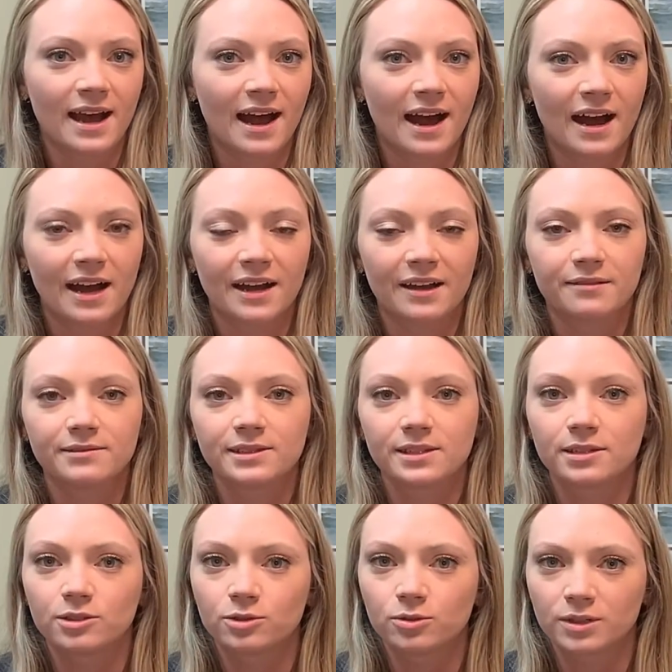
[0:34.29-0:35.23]

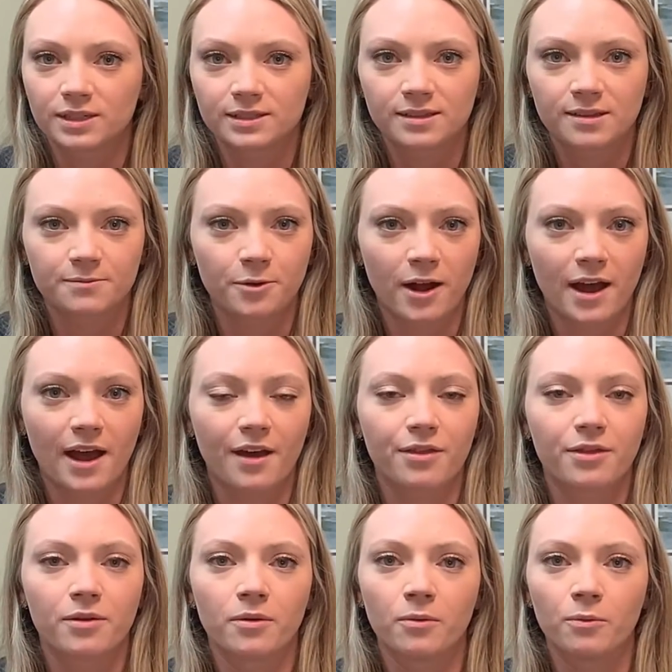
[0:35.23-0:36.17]
hives, shortness of
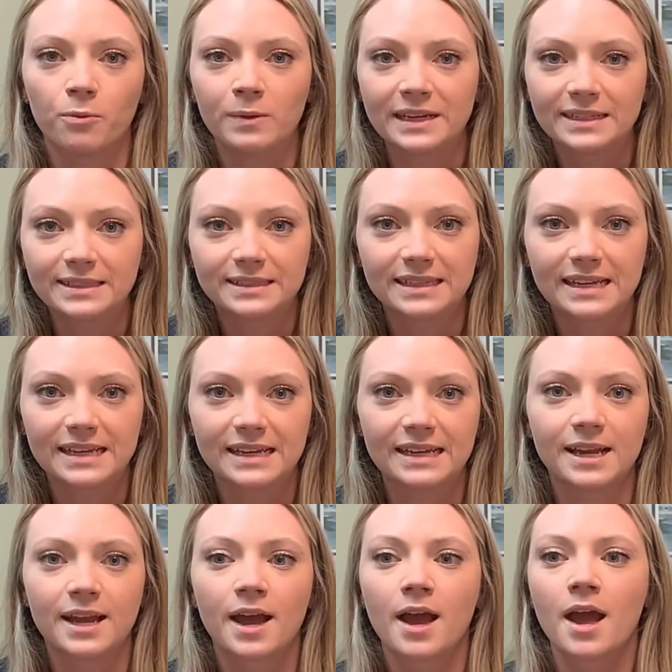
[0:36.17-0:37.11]
breath,
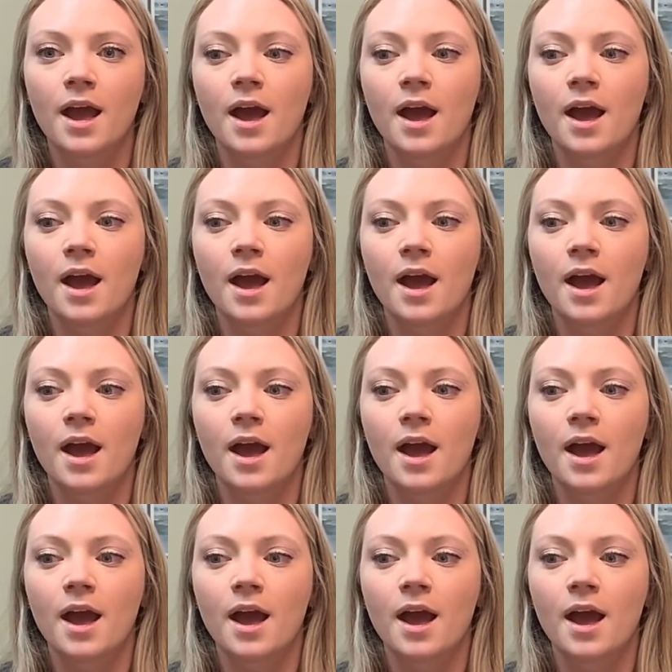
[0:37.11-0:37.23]
wheezing,